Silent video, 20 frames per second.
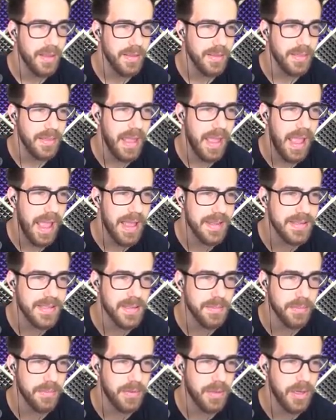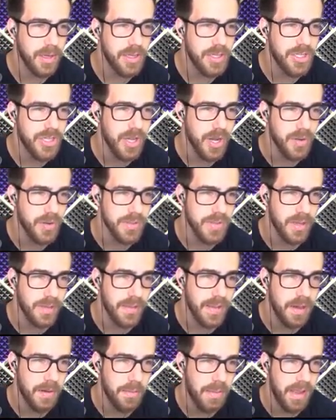Had some good shows on
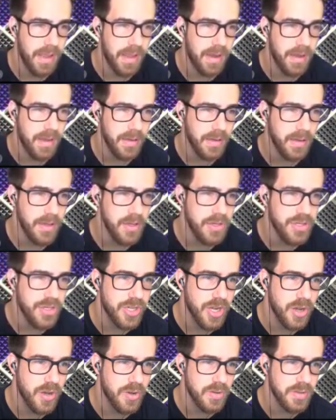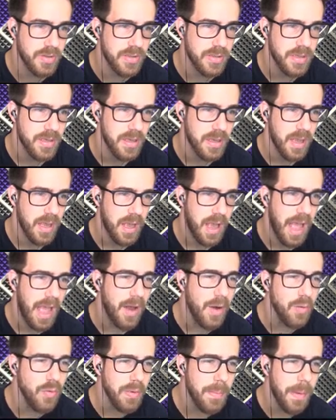there, man. Good shows. I I
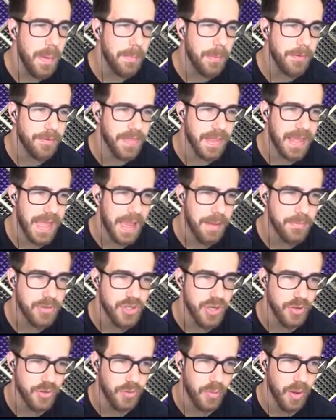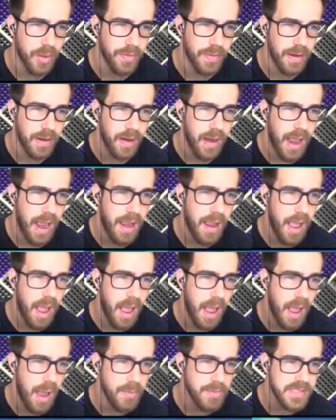don't remember if the game shows are on there. I,
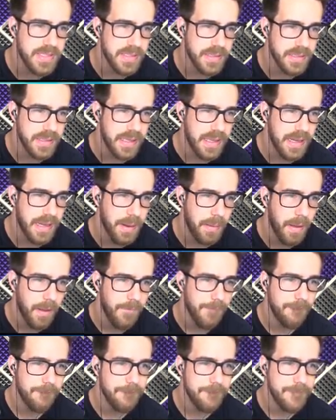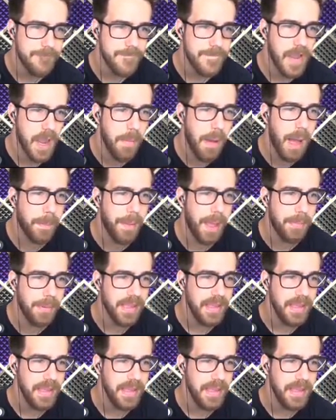I was getting a... Come on, baby.